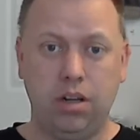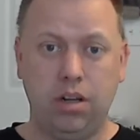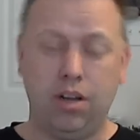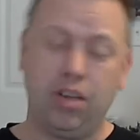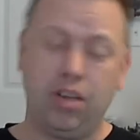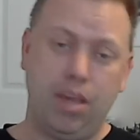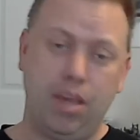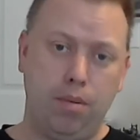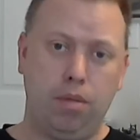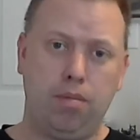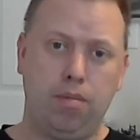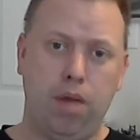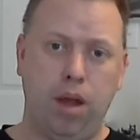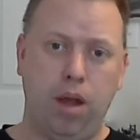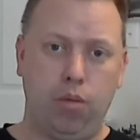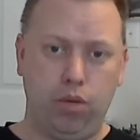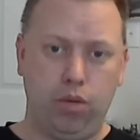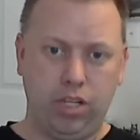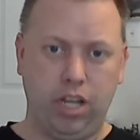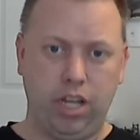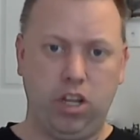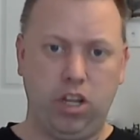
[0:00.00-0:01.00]
Now keep in
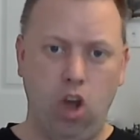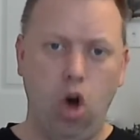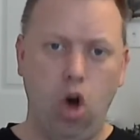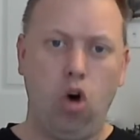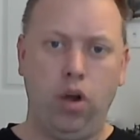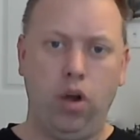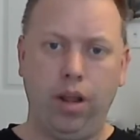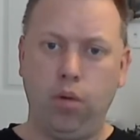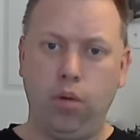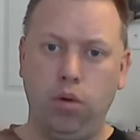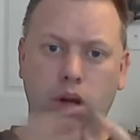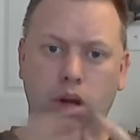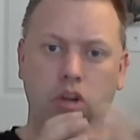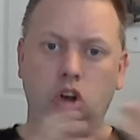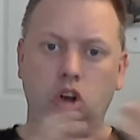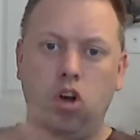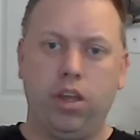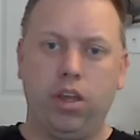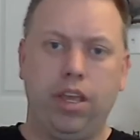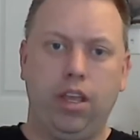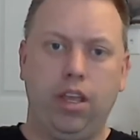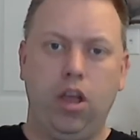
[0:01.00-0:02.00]
mind, we say colony, we're not
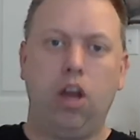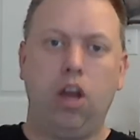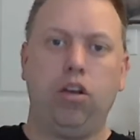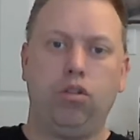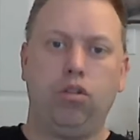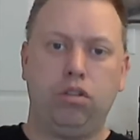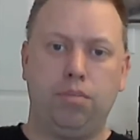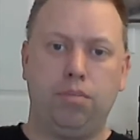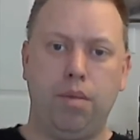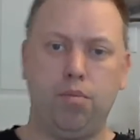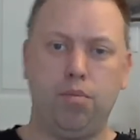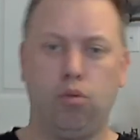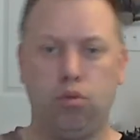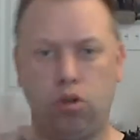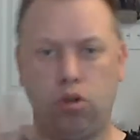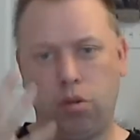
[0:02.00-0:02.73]
talking hundreds of people,